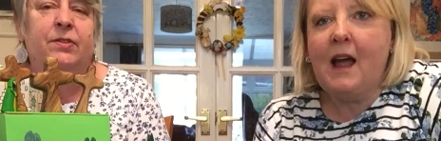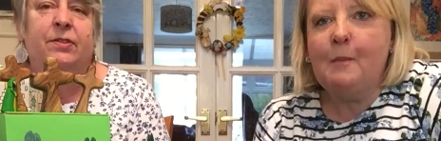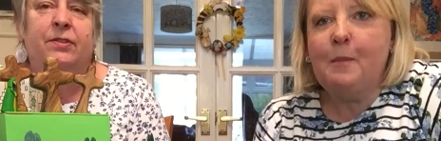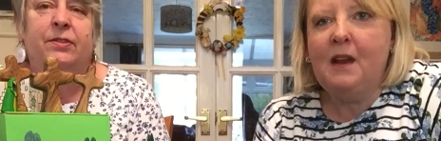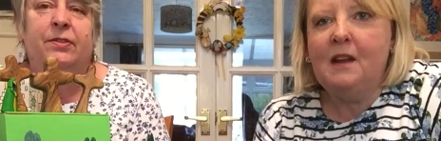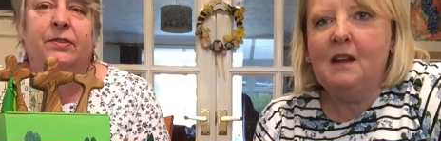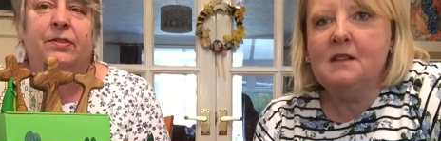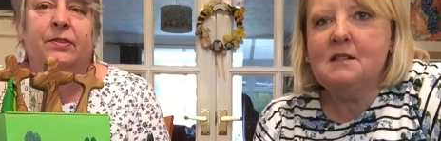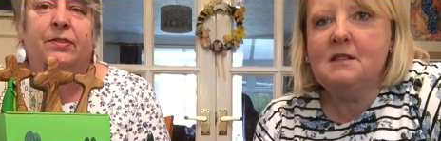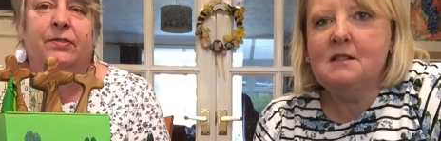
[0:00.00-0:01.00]

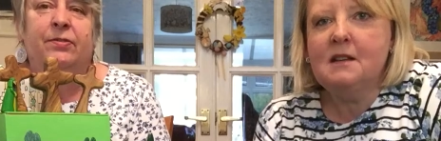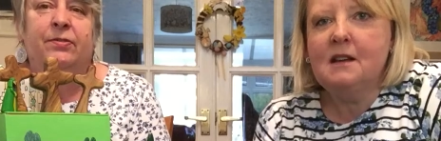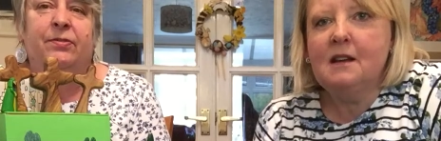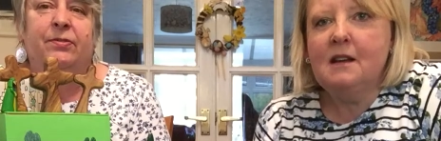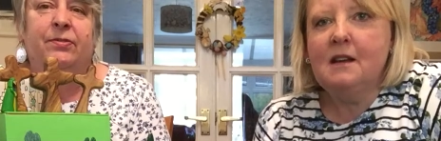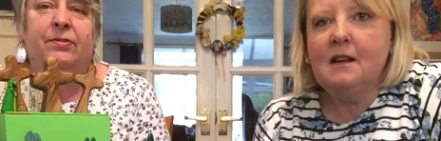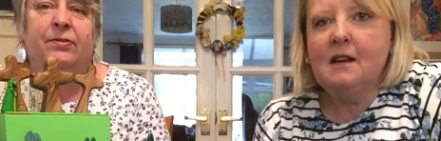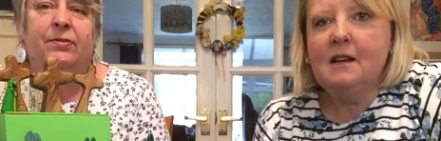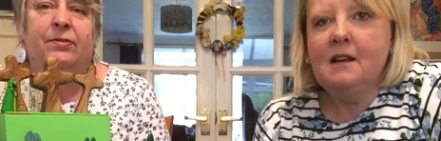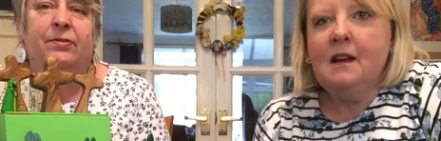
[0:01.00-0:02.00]
Speaker 1: happiness.
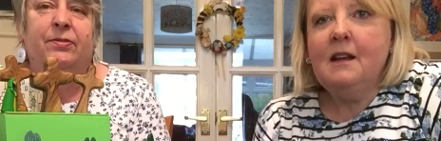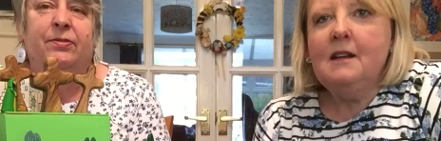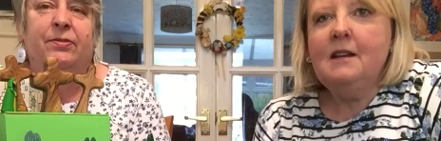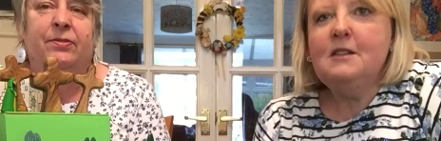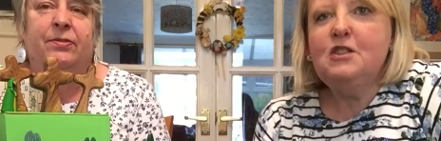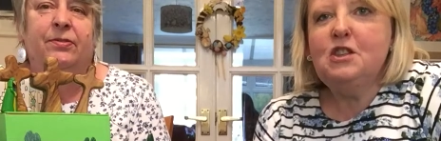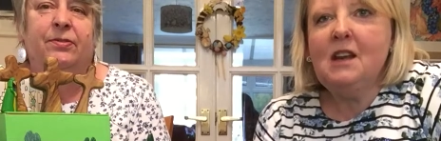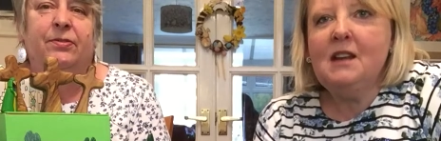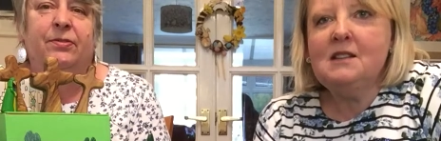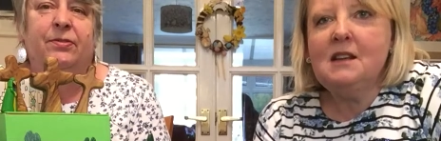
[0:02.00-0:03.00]

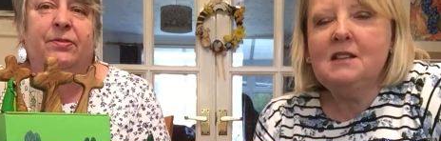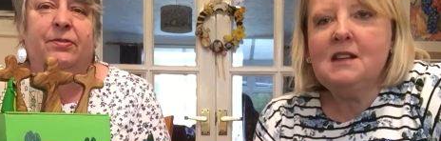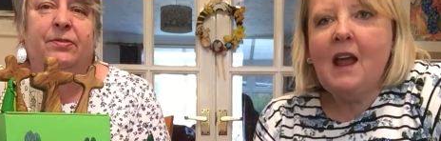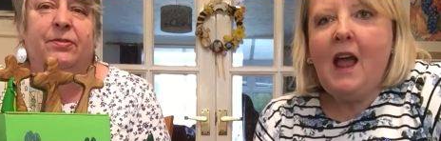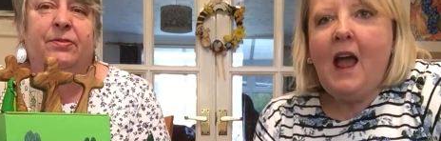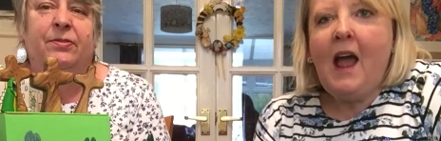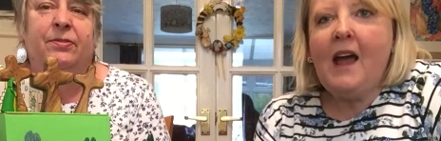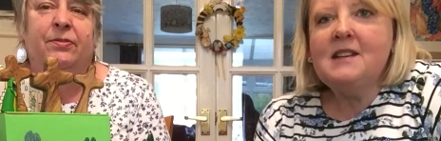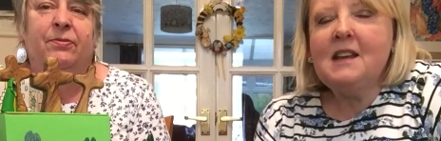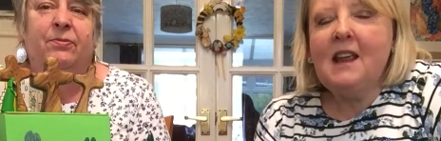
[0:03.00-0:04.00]
Jesus
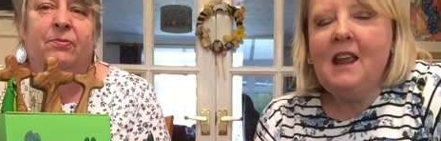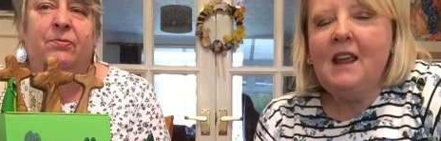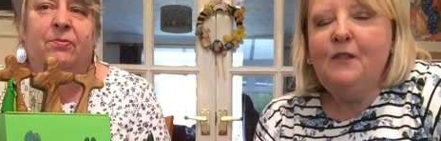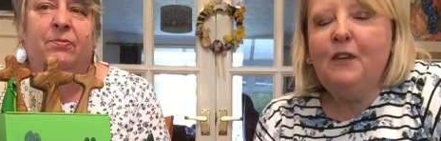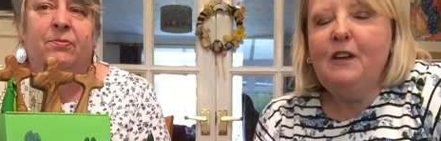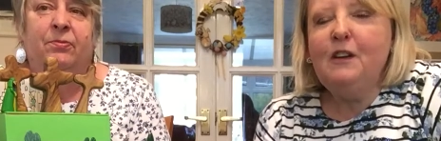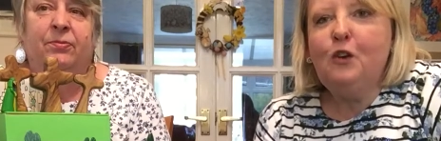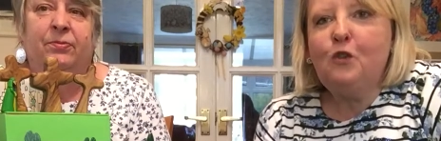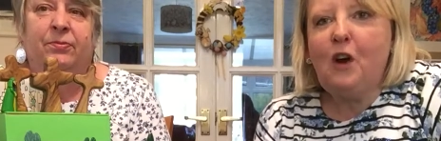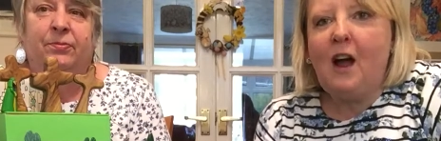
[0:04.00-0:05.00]
had even
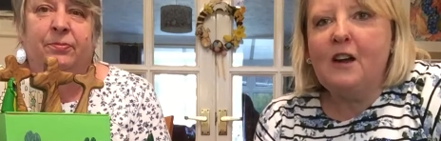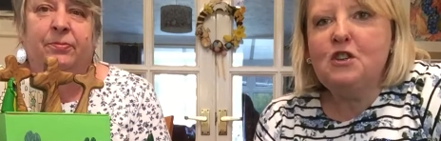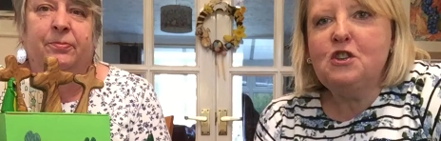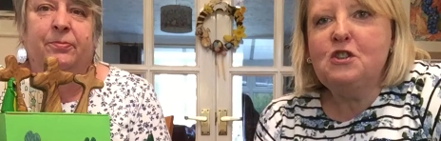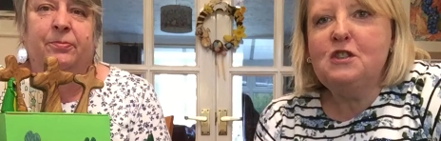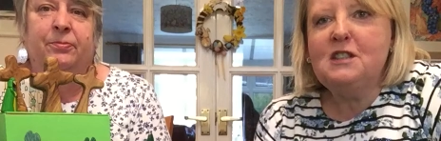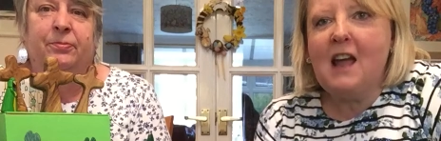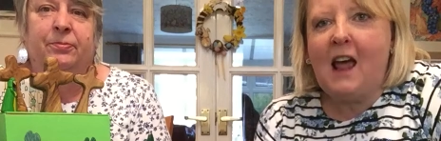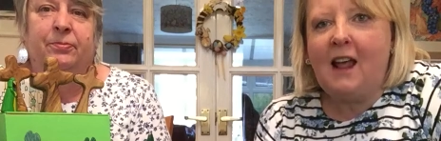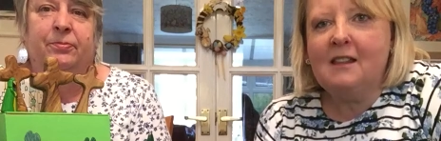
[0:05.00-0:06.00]
crushed
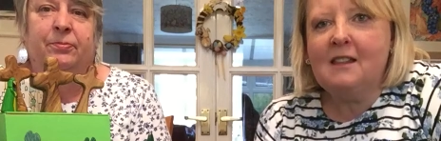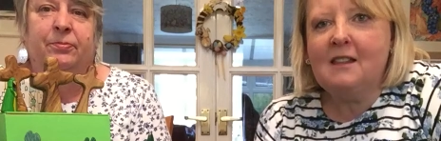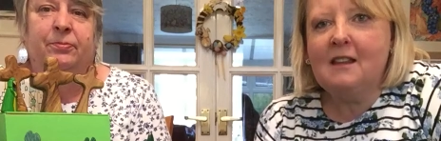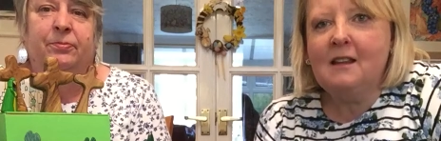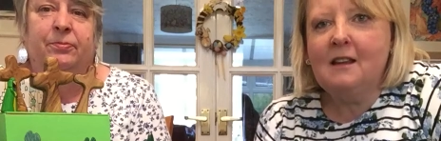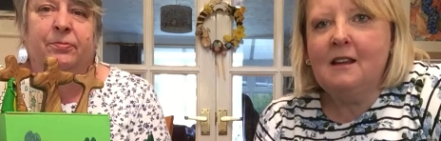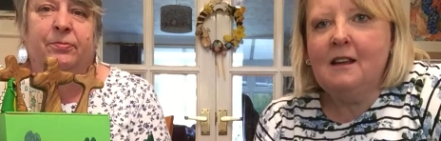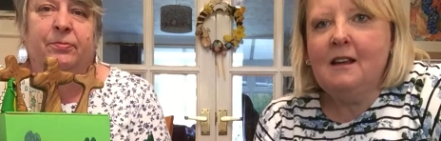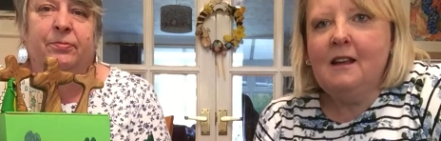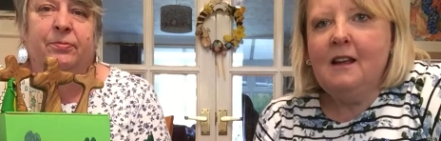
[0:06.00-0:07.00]
death.
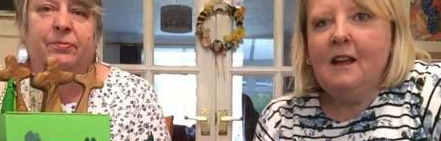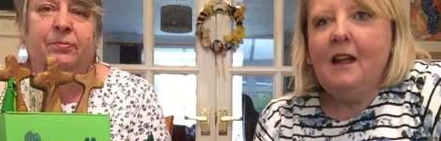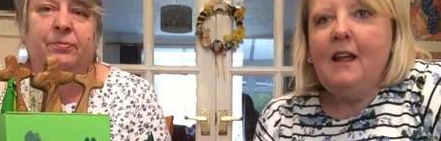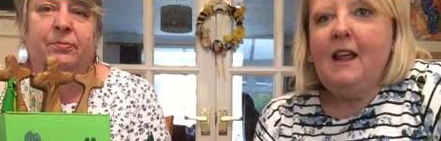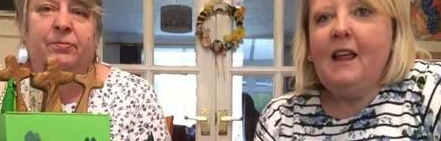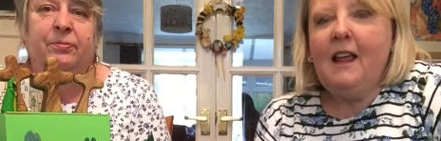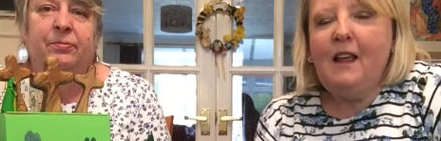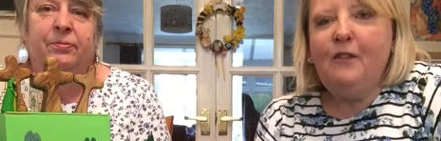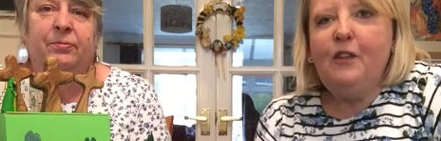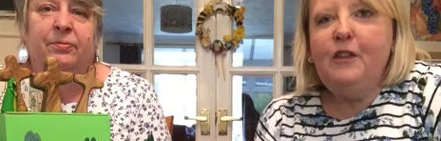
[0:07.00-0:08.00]

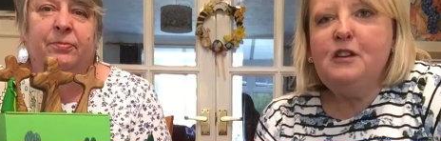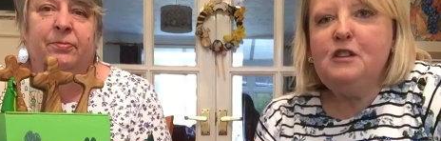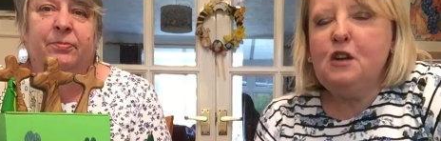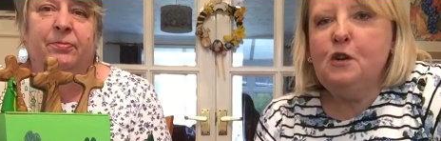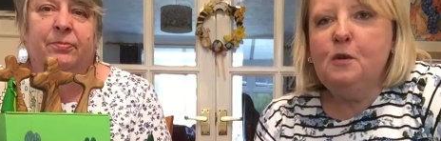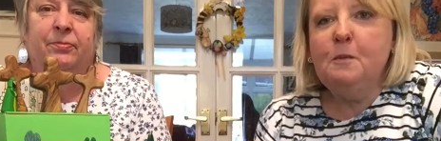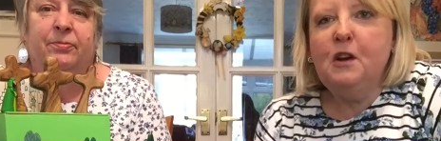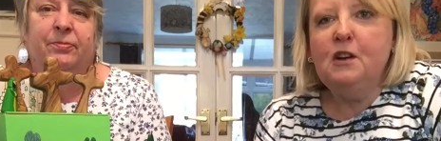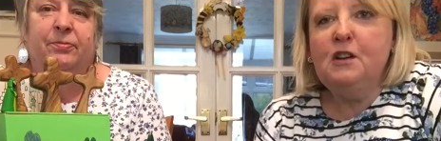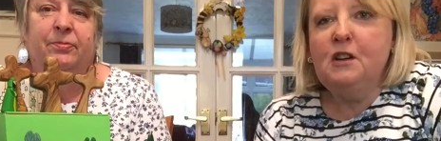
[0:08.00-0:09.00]
Even the tomb
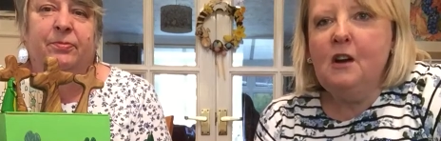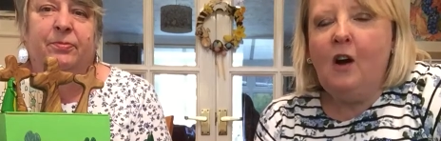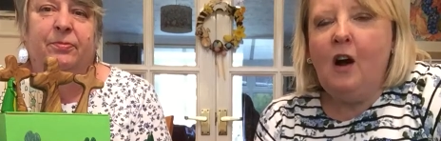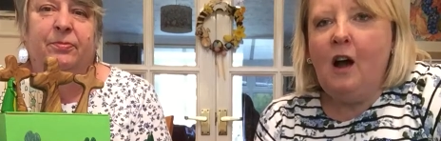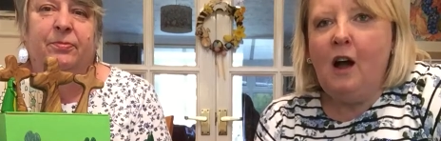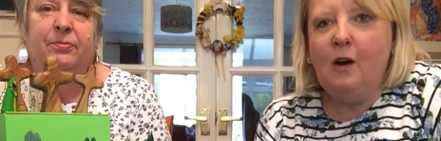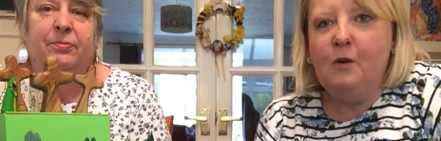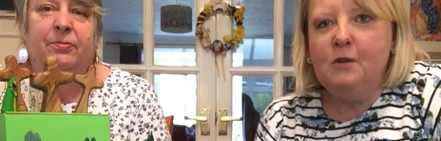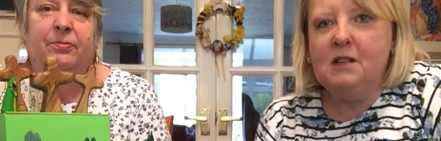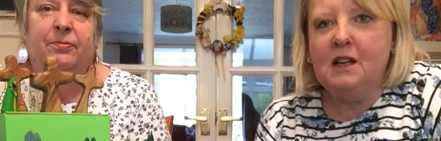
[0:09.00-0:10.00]
could not
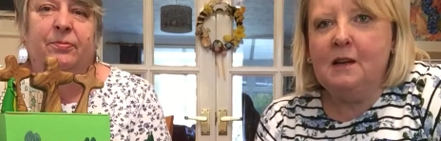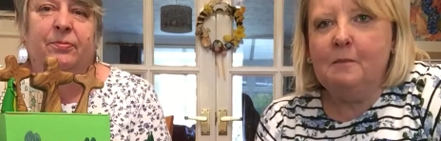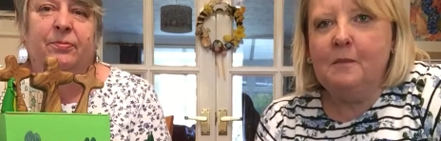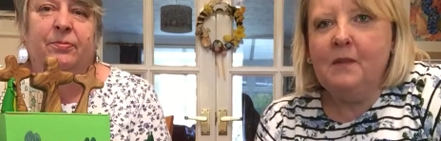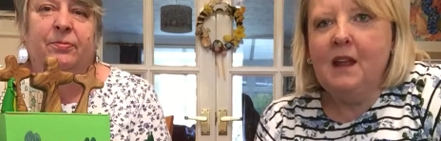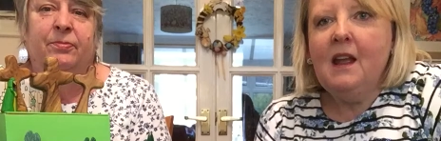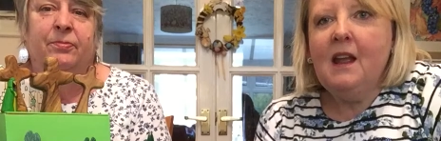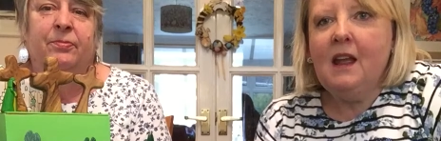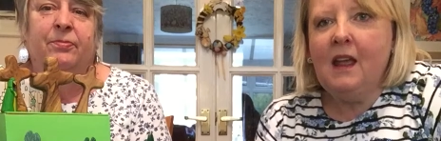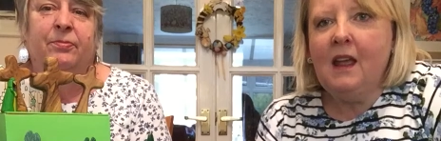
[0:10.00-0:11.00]
hold him.
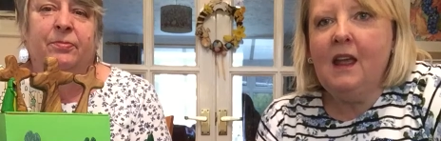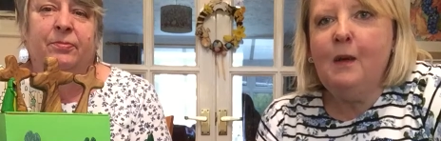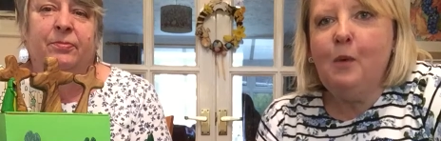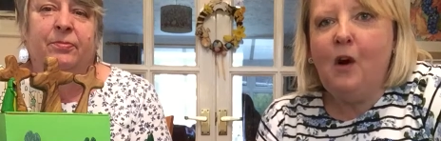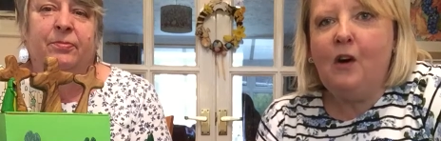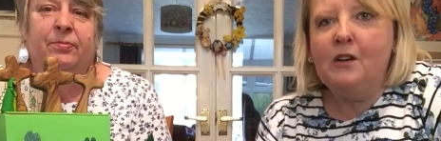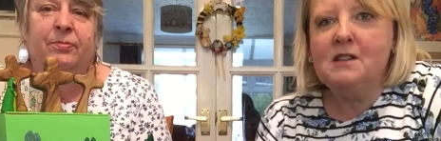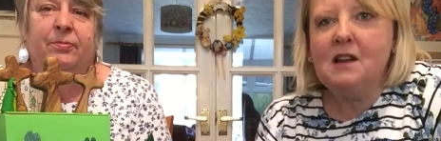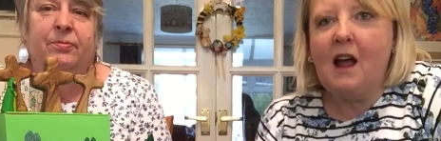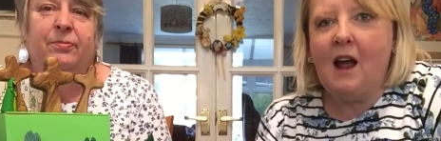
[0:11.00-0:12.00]
He
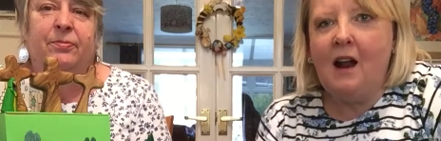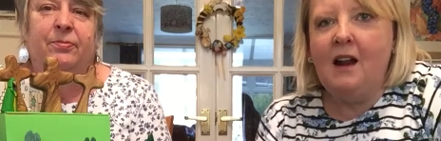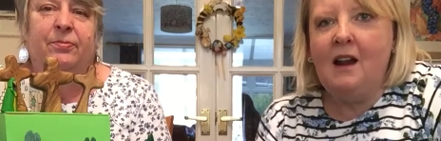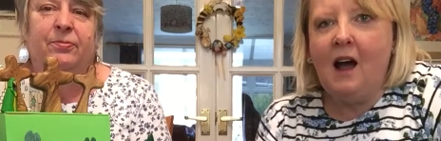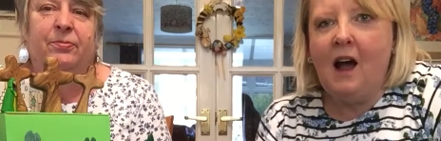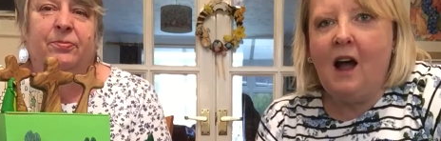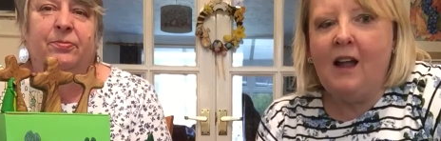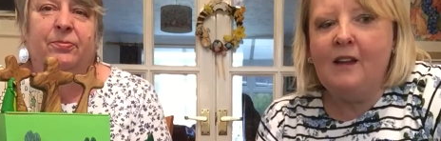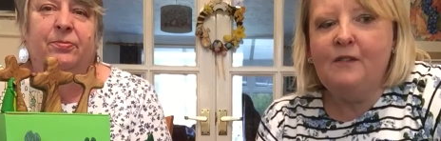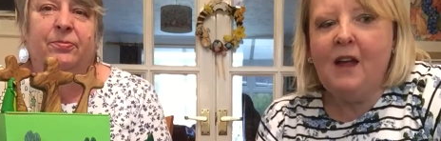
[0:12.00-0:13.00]
was
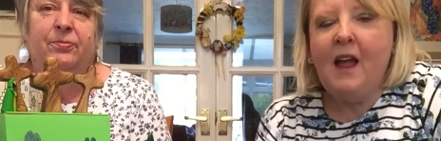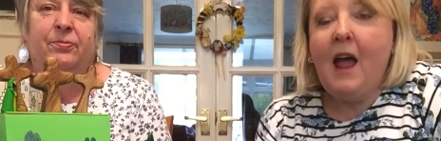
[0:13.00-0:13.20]
alive